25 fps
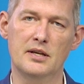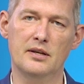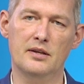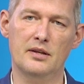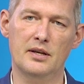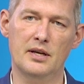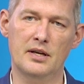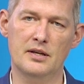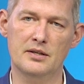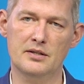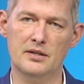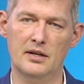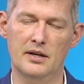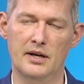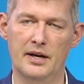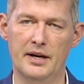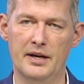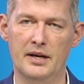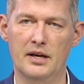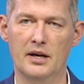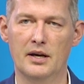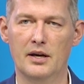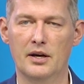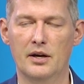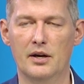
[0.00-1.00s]
things
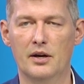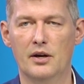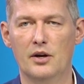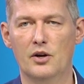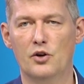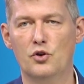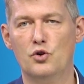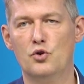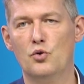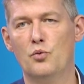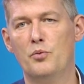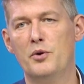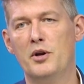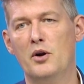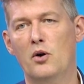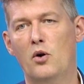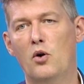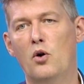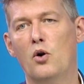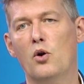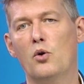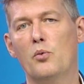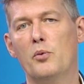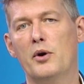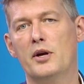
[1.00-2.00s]
like, do we
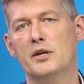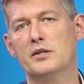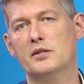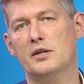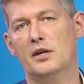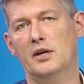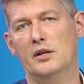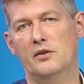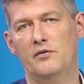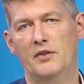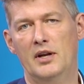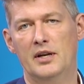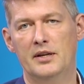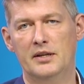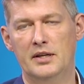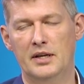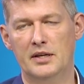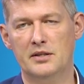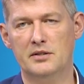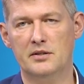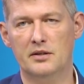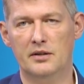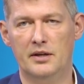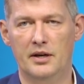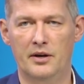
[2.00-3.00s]
always get
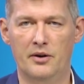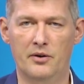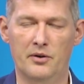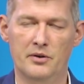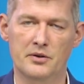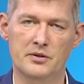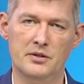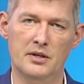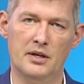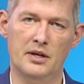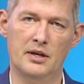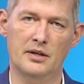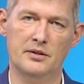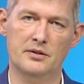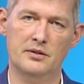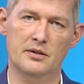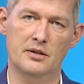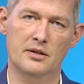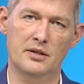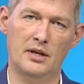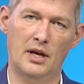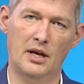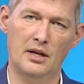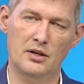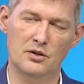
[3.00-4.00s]
validation errors against the
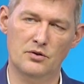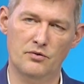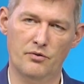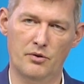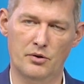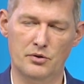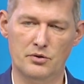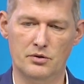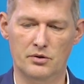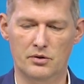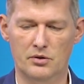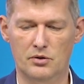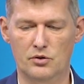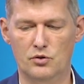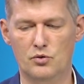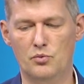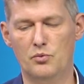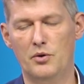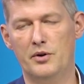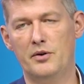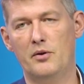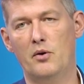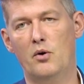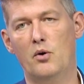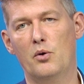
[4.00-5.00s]
Danish version? Do
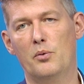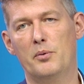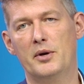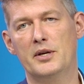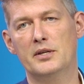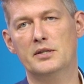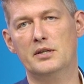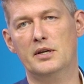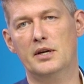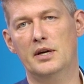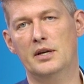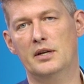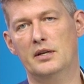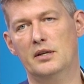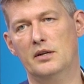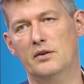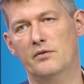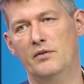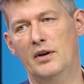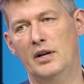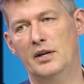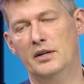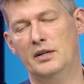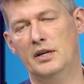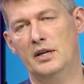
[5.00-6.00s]
we always get
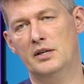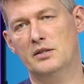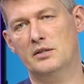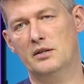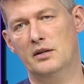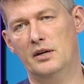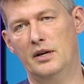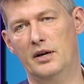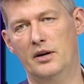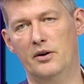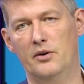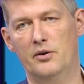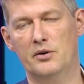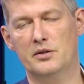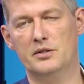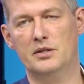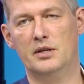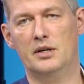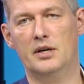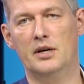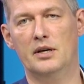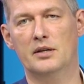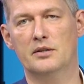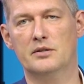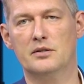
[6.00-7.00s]
validation errors
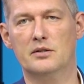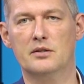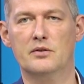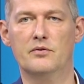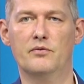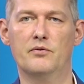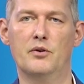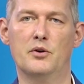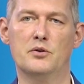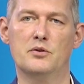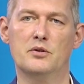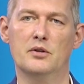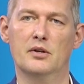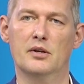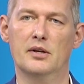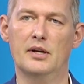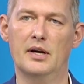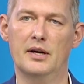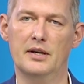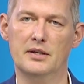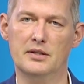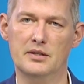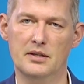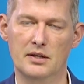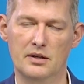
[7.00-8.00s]
against version
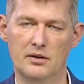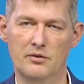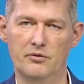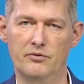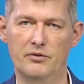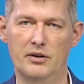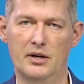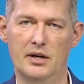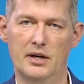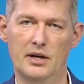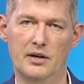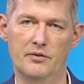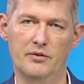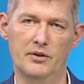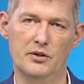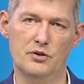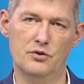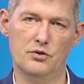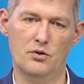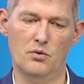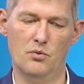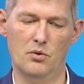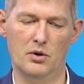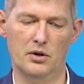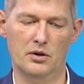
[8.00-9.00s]
19.5 and
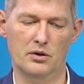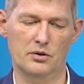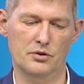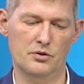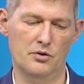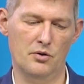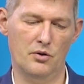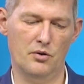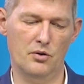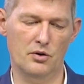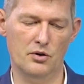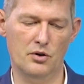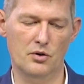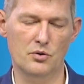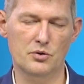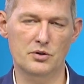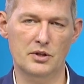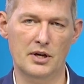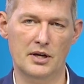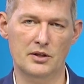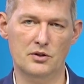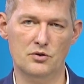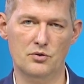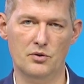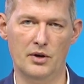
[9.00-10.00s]
so on? So you can use
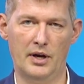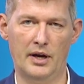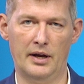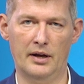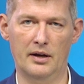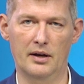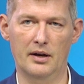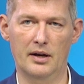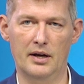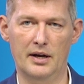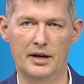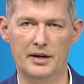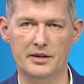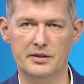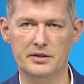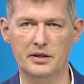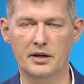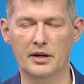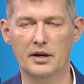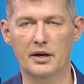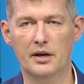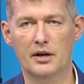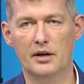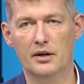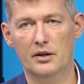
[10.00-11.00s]
that to analyze
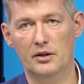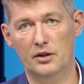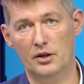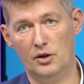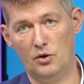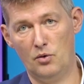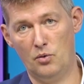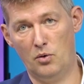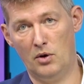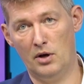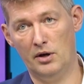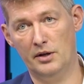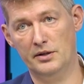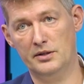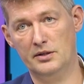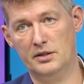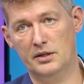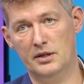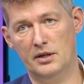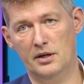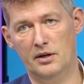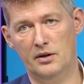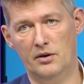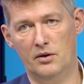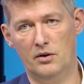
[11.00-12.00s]
the
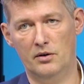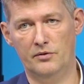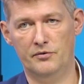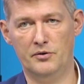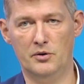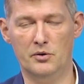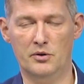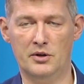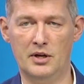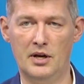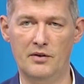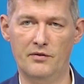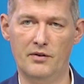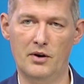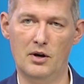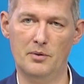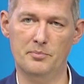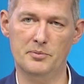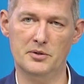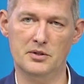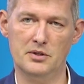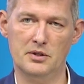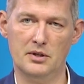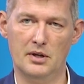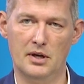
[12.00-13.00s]
quality of your
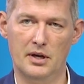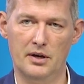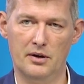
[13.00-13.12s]
DevOps